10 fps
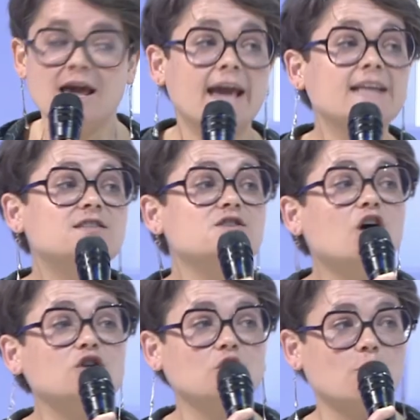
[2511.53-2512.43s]
It's
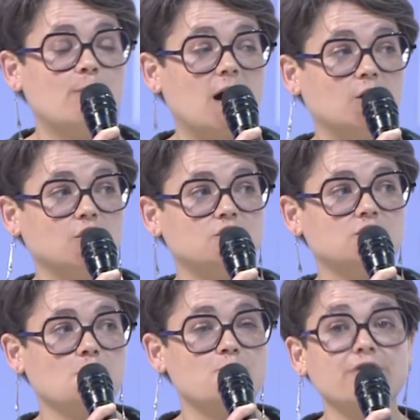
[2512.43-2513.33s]
not about
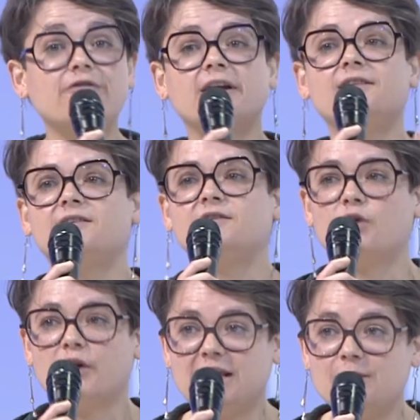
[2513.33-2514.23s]
preventing
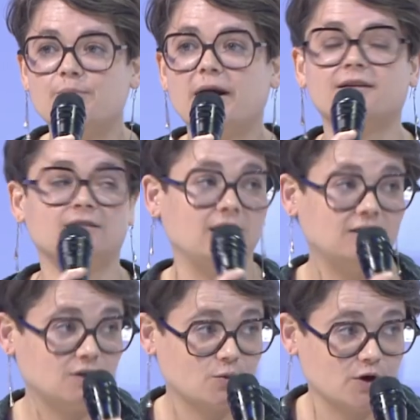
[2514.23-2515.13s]
their impact in
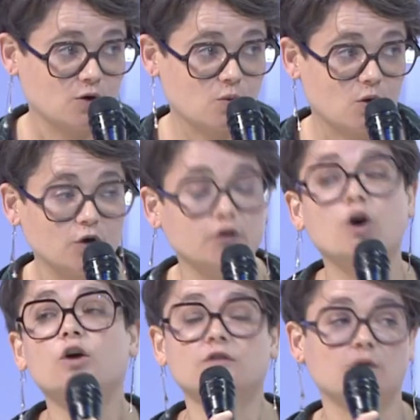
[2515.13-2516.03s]
the real world
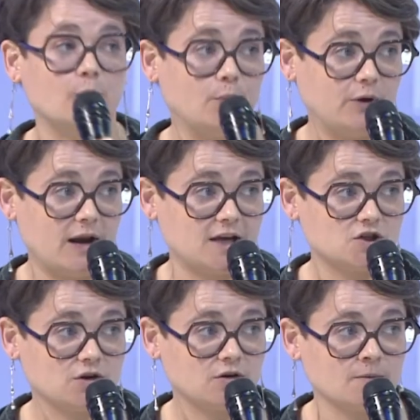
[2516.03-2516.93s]
on the
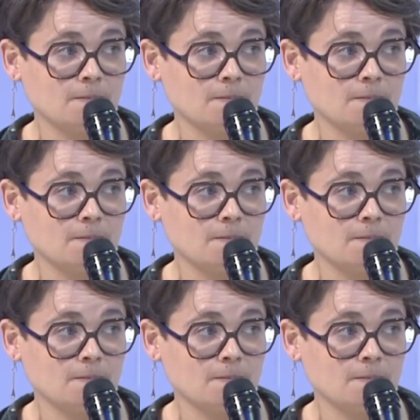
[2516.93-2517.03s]
population.